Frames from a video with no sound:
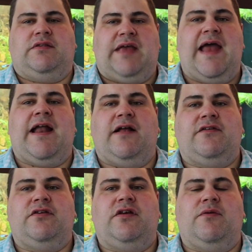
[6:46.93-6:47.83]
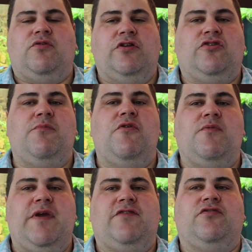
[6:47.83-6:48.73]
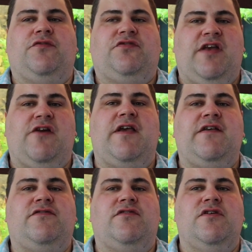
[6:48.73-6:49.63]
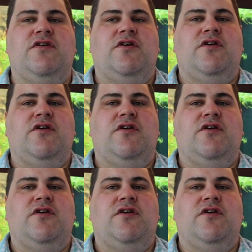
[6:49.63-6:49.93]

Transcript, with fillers: Thailand I'm going to do my own wee sort of series